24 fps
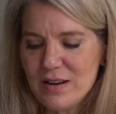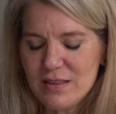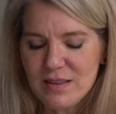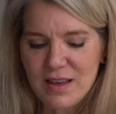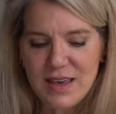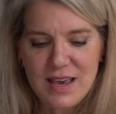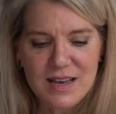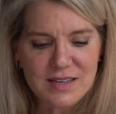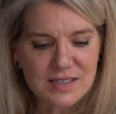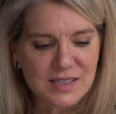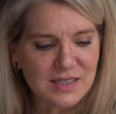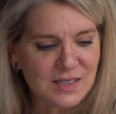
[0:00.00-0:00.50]

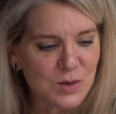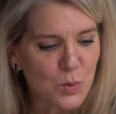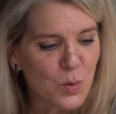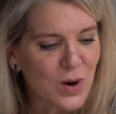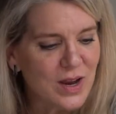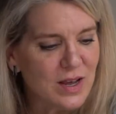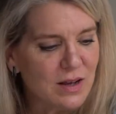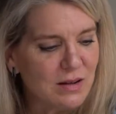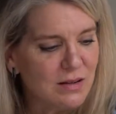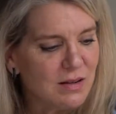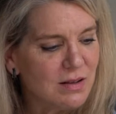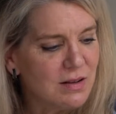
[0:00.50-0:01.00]
cases of
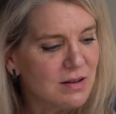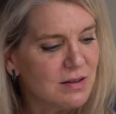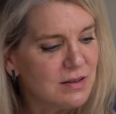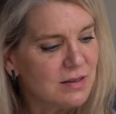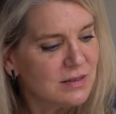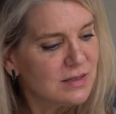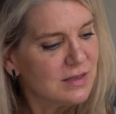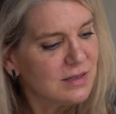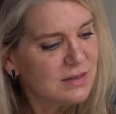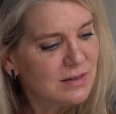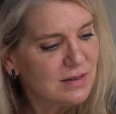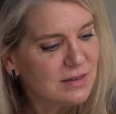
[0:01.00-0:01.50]
White
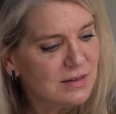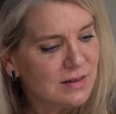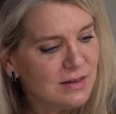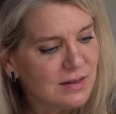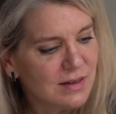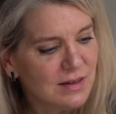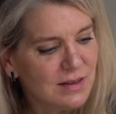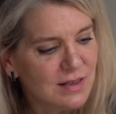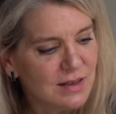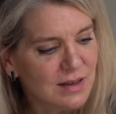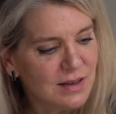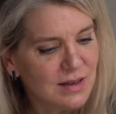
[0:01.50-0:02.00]
Claws
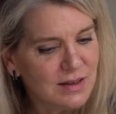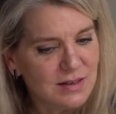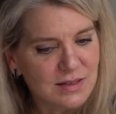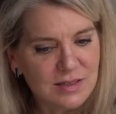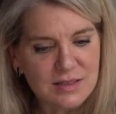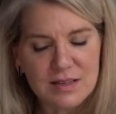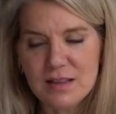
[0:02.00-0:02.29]
on the ends